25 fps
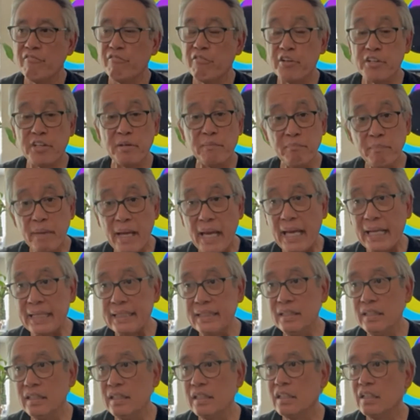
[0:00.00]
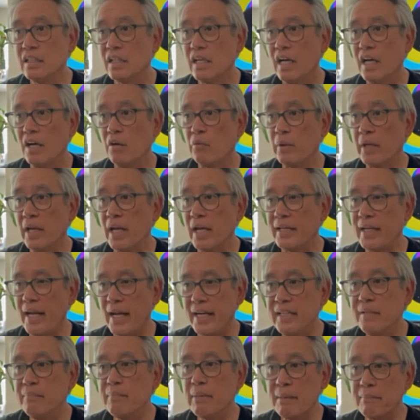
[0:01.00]
For the men, uh, we had
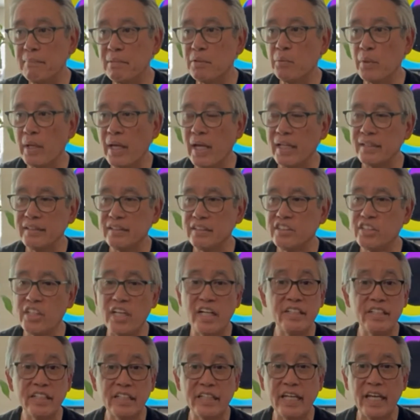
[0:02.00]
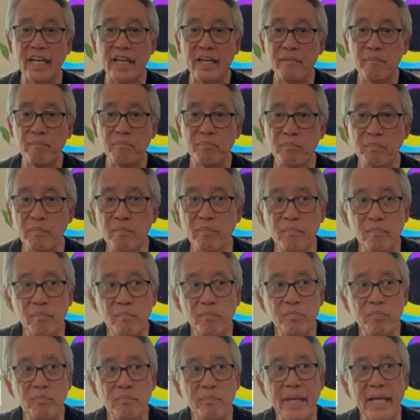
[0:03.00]
I remember we had Jerry K
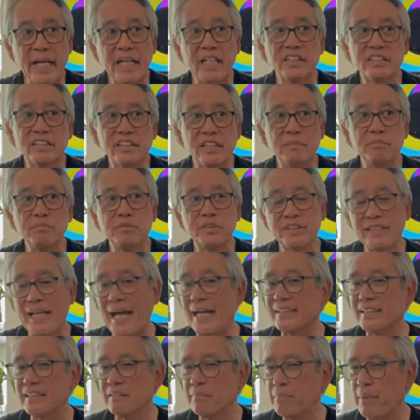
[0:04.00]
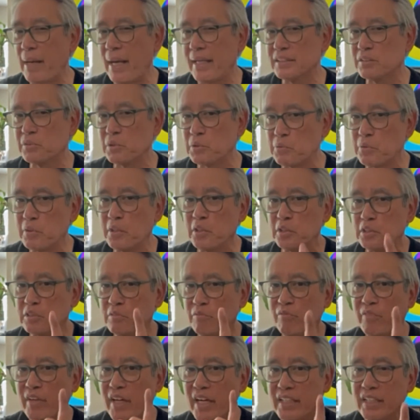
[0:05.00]
make us some satin pants, which we used
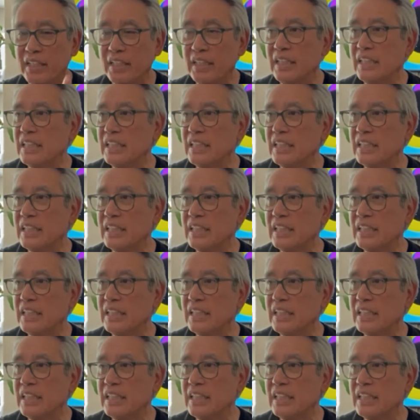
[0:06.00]
very